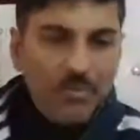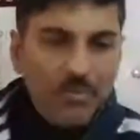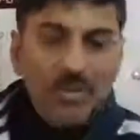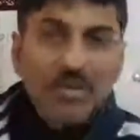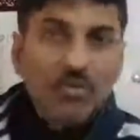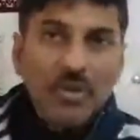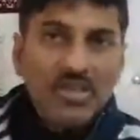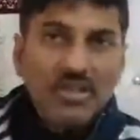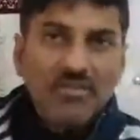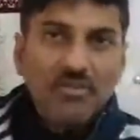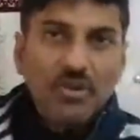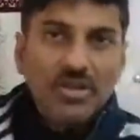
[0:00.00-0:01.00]
You must
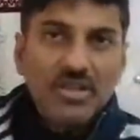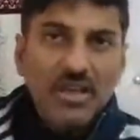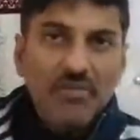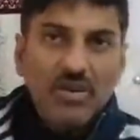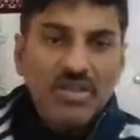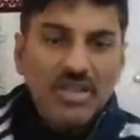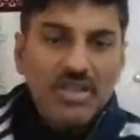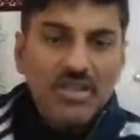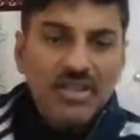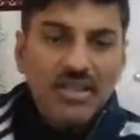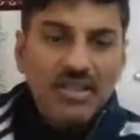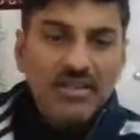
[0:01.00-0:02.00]
have watched, I am not suggesting
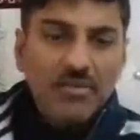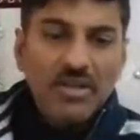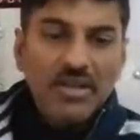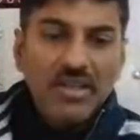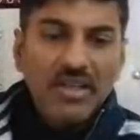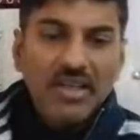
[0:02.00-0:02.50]
any remedy.